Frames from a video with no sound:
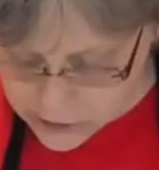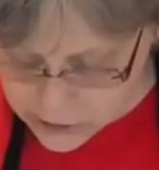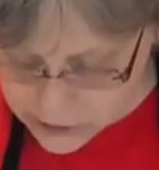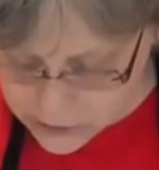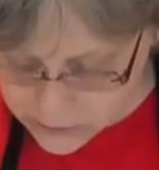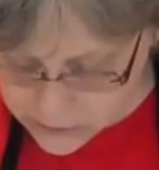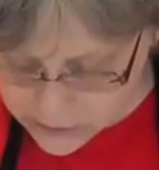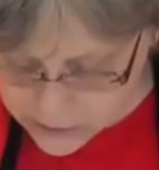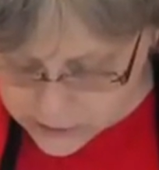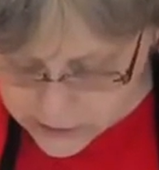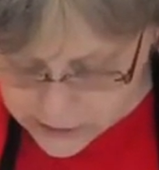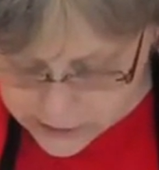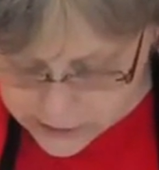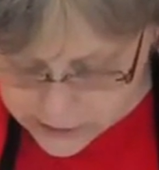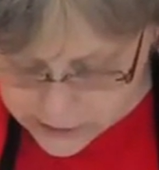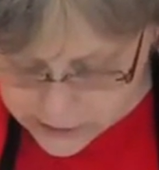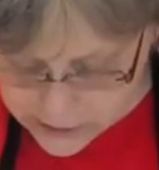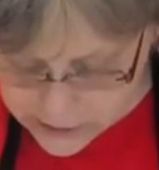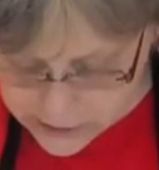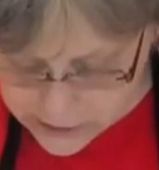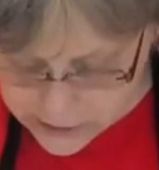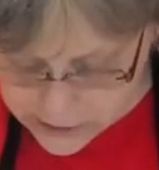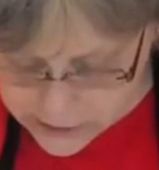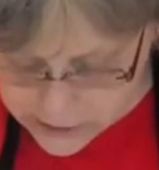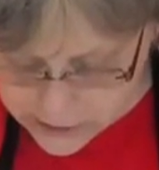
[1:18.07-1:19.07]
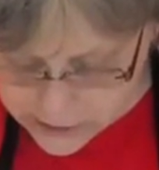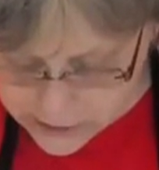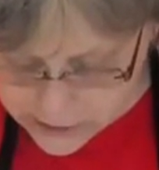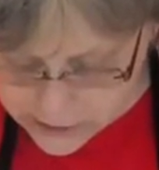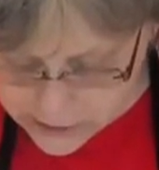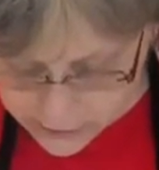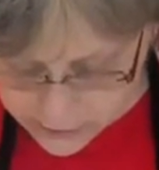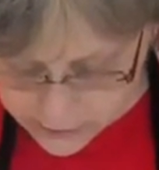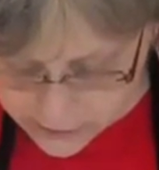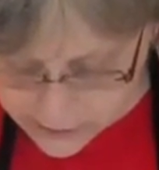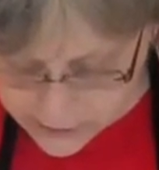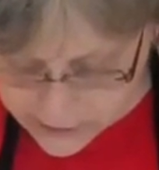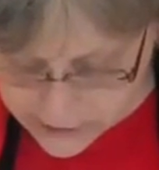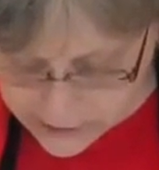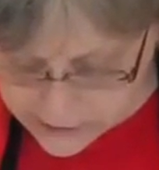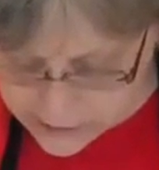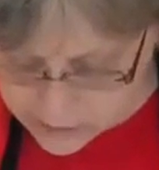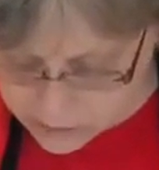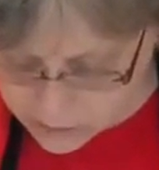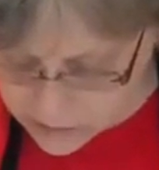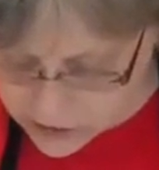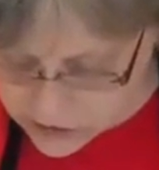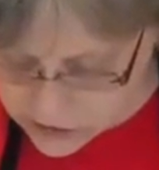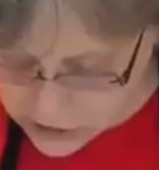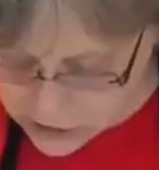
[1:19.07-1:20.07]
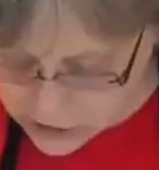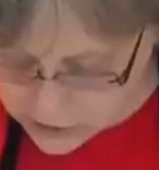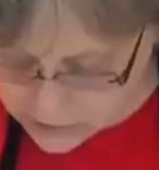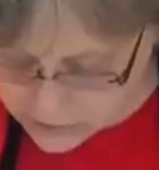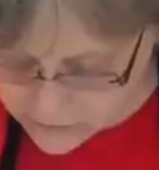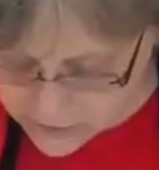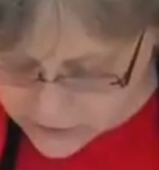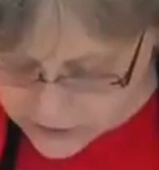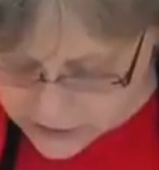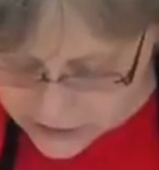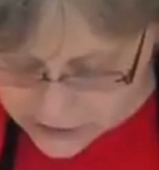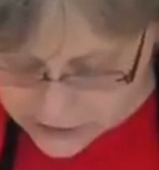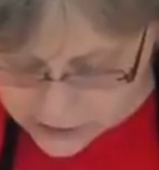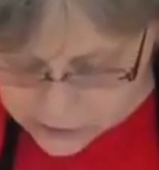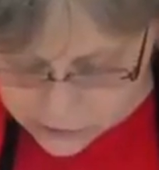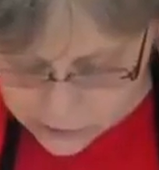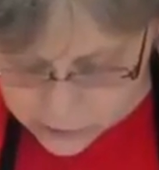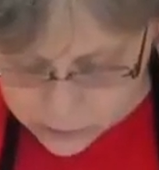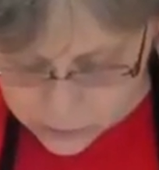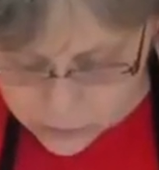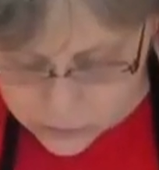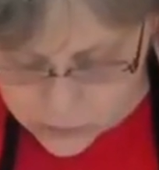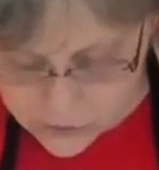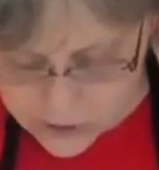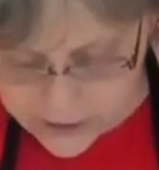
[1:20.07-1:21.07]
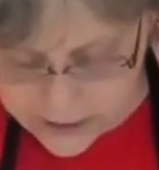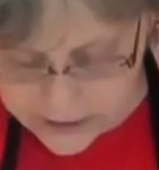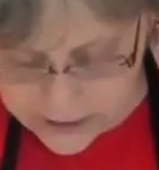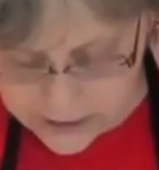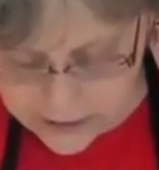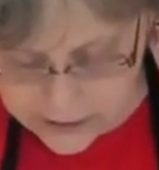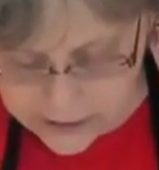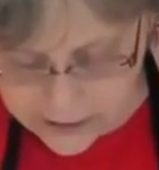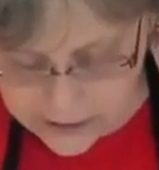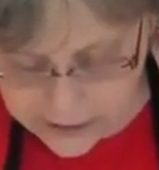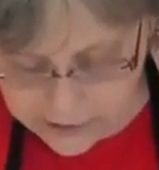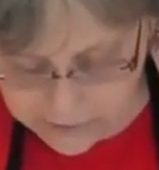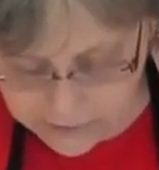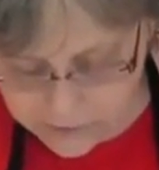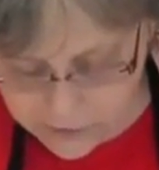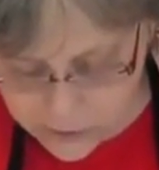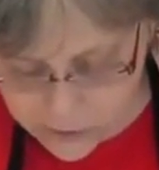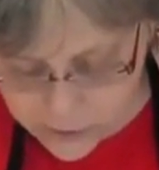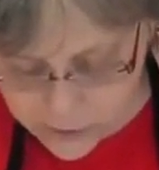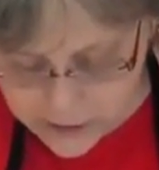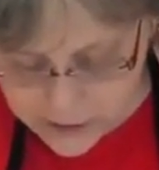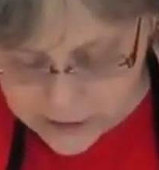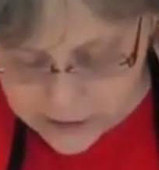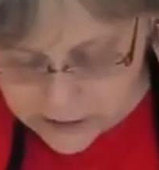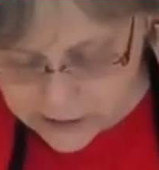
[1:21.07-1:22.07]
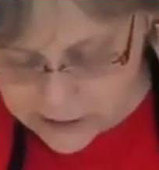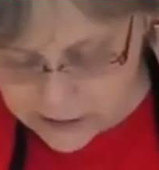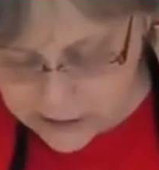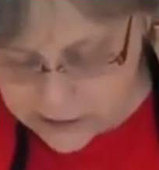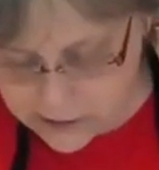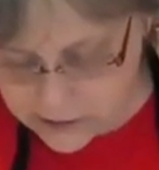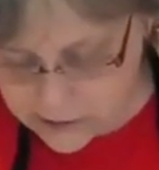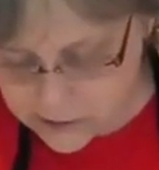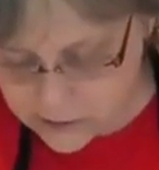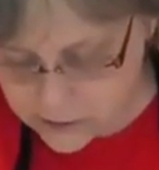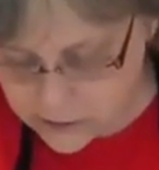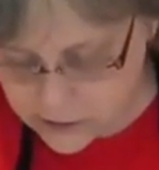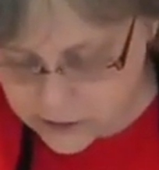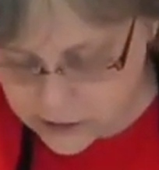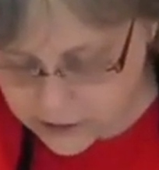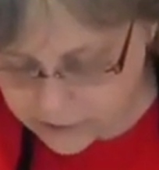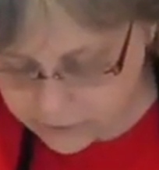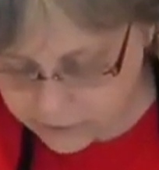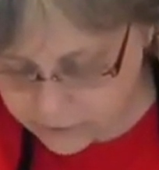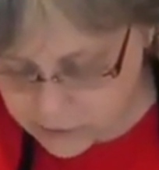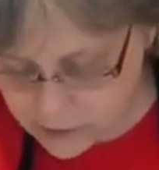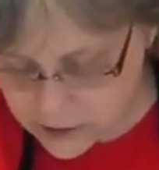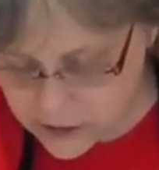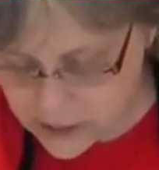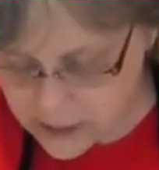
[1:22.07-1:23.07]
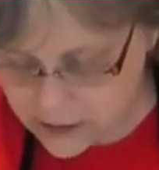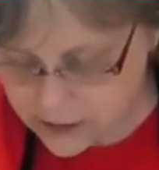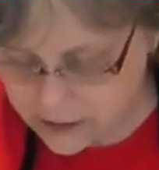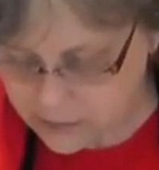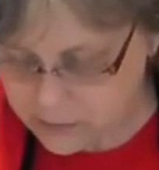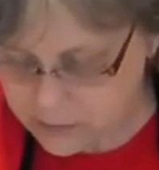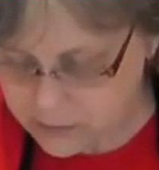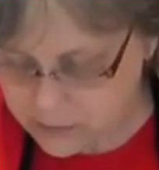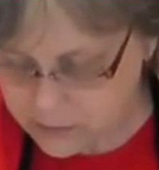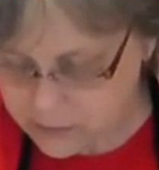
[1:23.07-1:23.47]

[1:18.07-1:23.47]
use as much of it as you want, and I've used this stencil several times